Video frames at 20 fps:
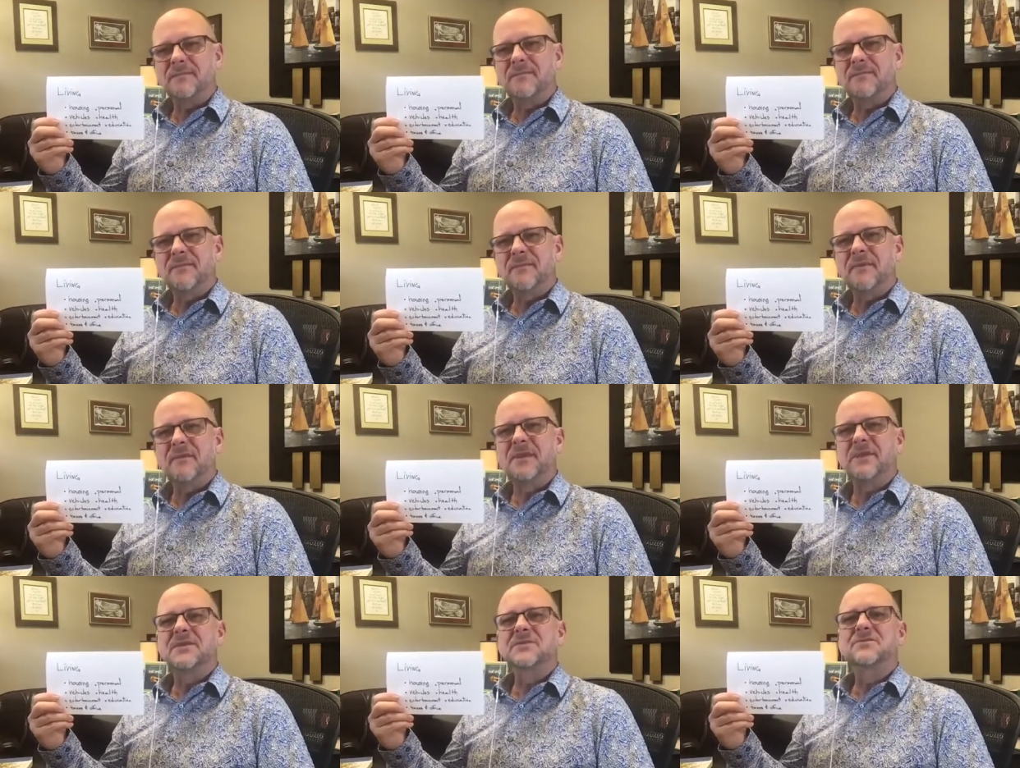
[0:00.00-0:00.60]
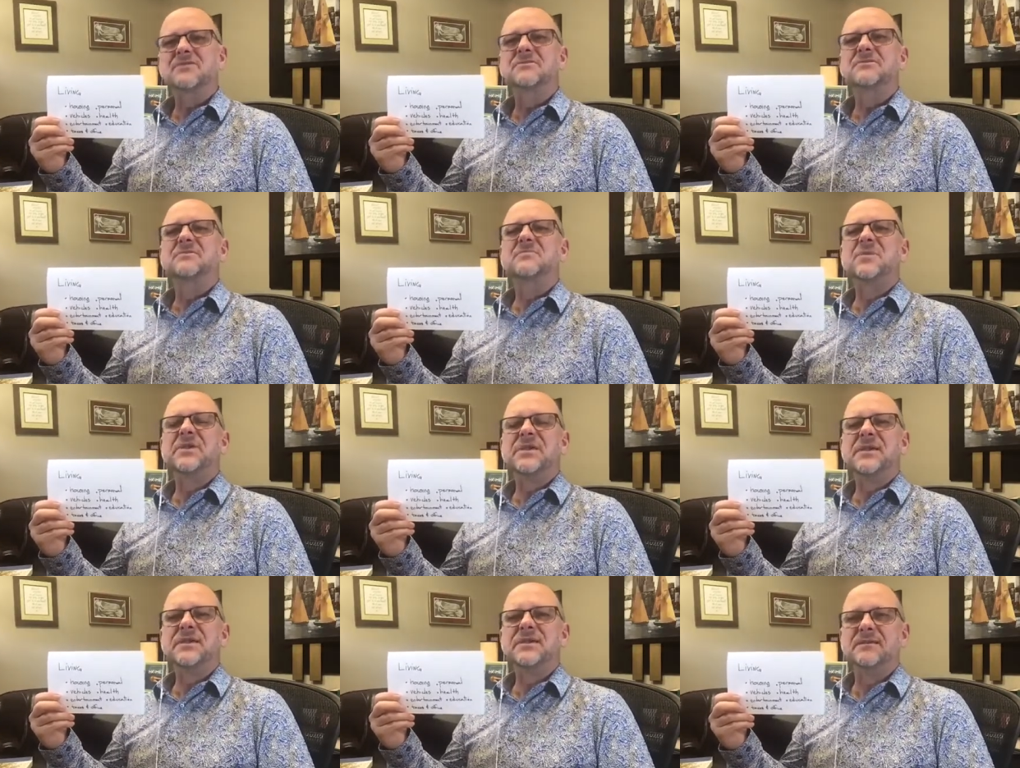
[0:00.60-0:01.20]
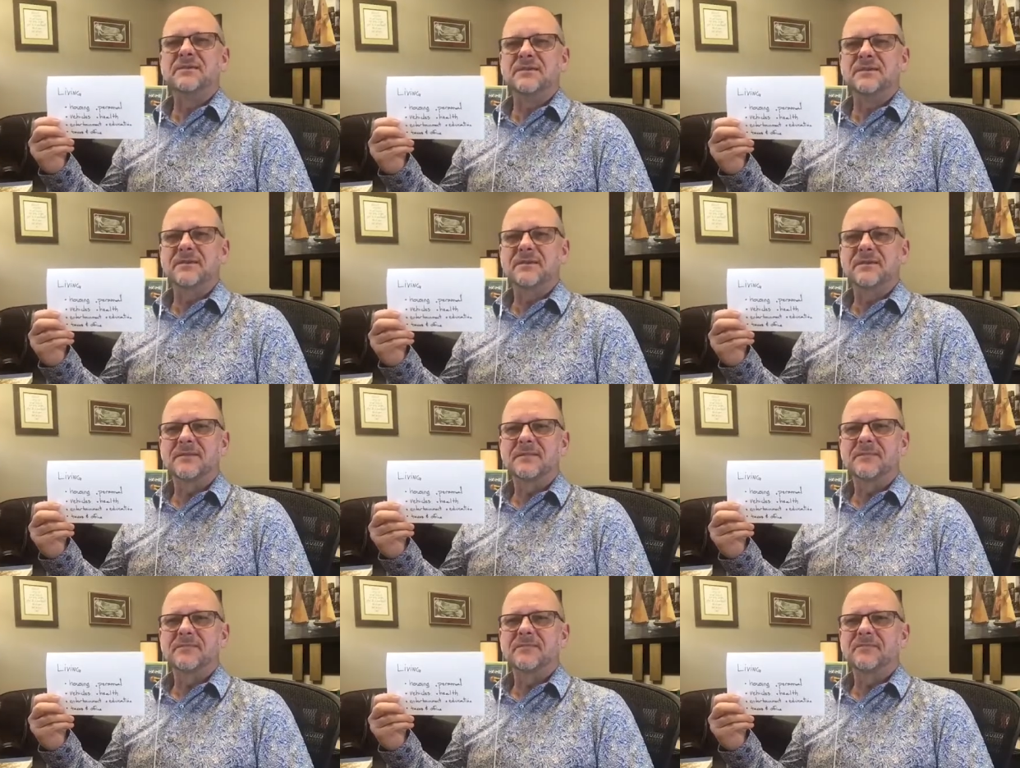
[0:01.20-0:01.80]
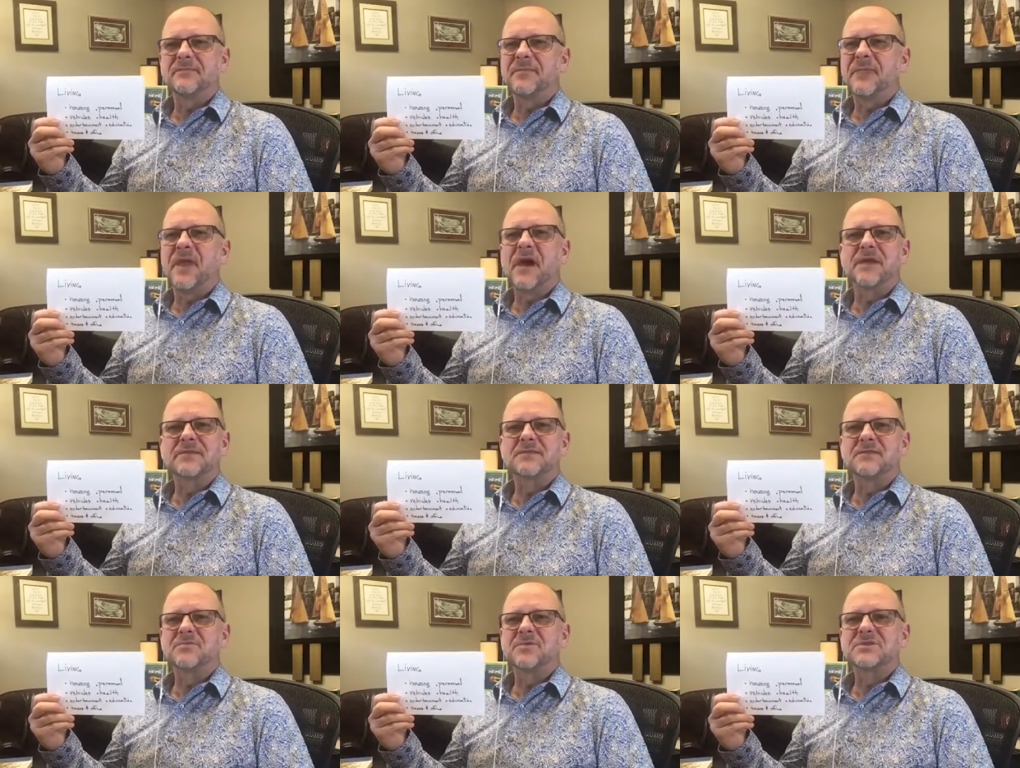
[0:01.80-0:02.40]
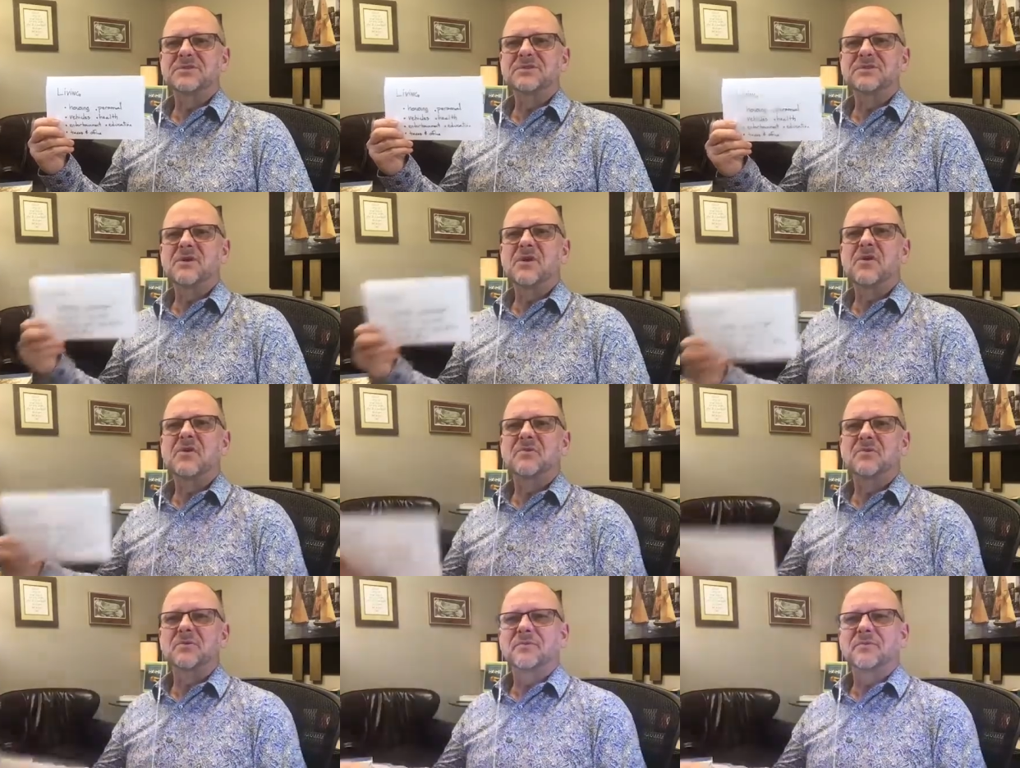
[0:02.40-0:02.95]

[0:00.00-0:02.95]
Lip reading: These are to be eaten, not to be sown.